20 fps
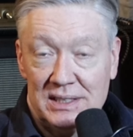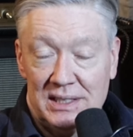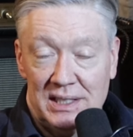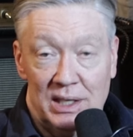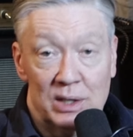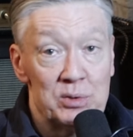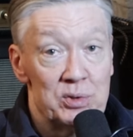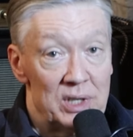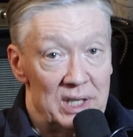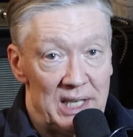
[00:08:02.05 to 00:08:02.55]

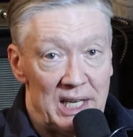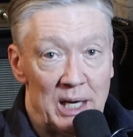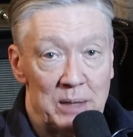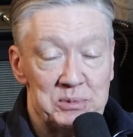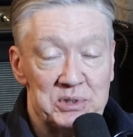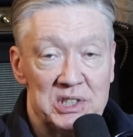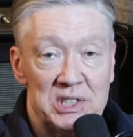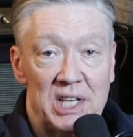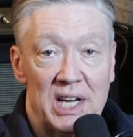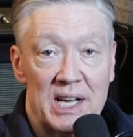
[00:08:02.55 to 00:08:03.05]
It really
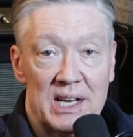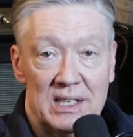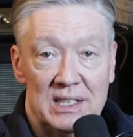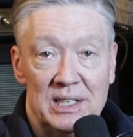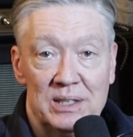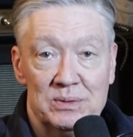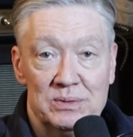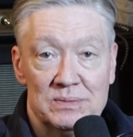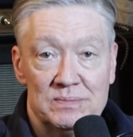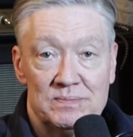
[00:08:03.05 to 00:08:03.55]
helps the channel
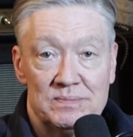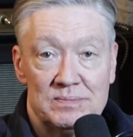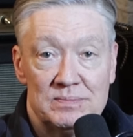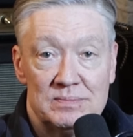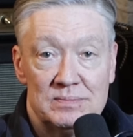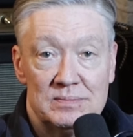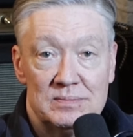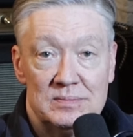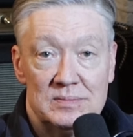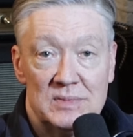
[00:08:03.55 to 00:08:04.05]
out.
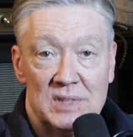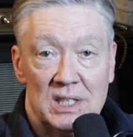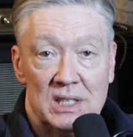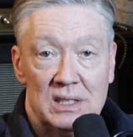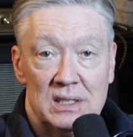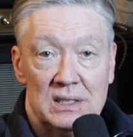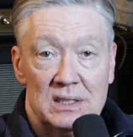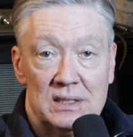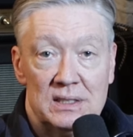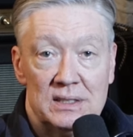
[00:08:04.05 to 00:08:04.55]

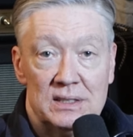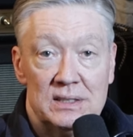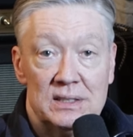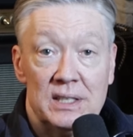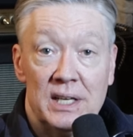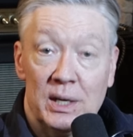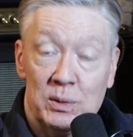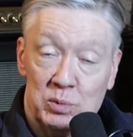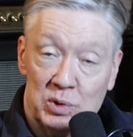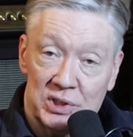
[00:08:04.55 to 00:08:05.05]

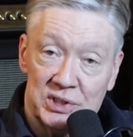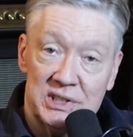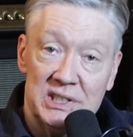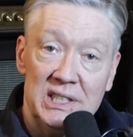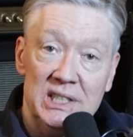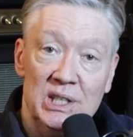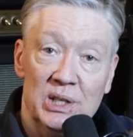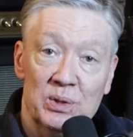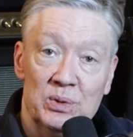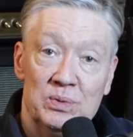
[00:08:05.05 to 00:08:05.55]
And we'll see
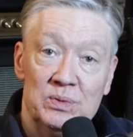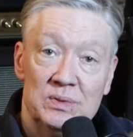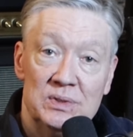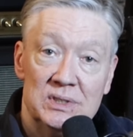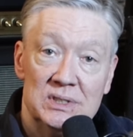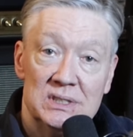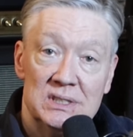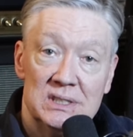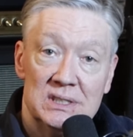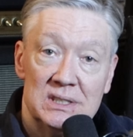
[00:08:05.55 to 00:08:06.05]
you
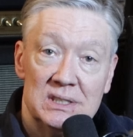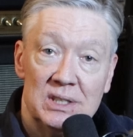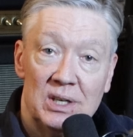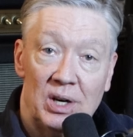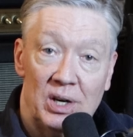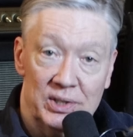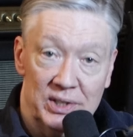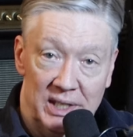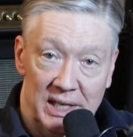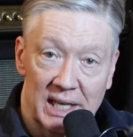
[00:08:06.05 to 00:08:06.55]

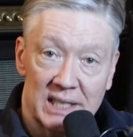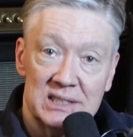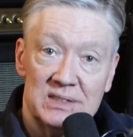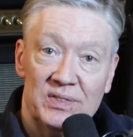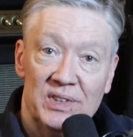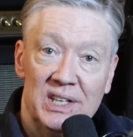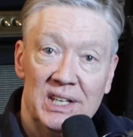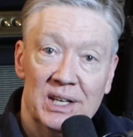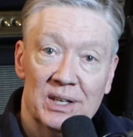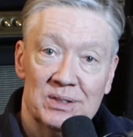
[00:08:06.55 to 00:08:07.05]
on the next
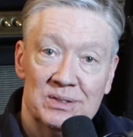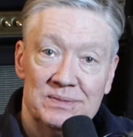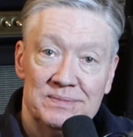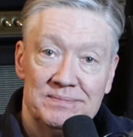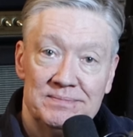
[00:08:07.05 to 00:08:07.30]
video.